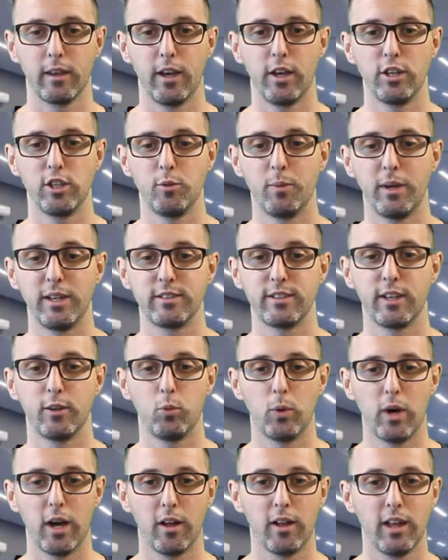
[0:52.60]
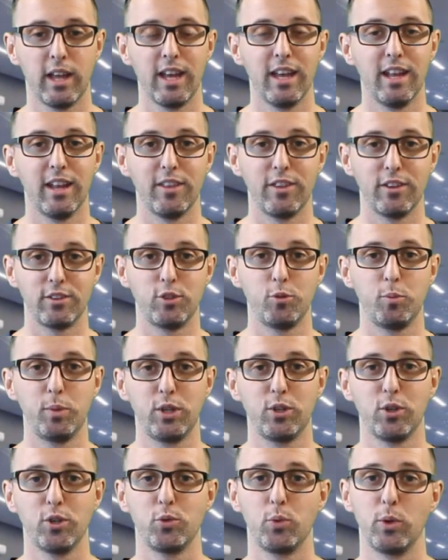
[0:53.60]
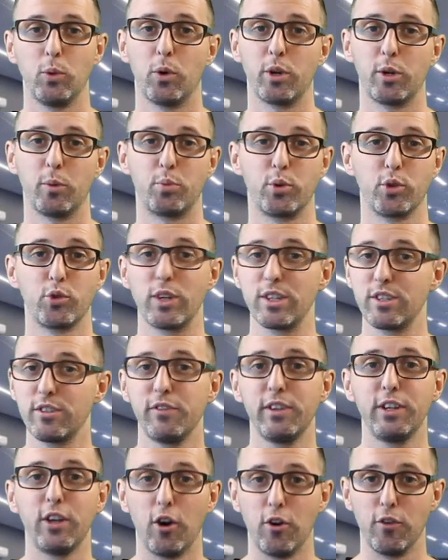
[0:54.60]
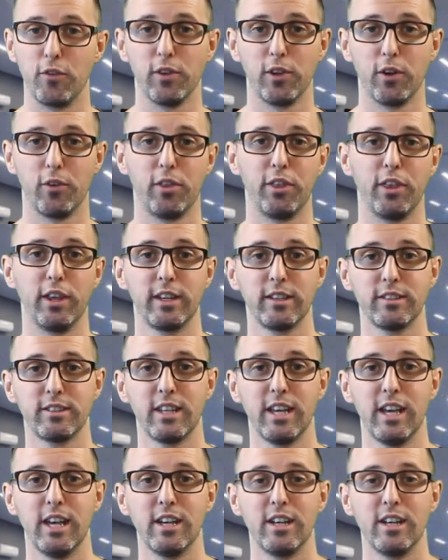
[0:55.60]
And you may say, well, this is because we want to progressively overload things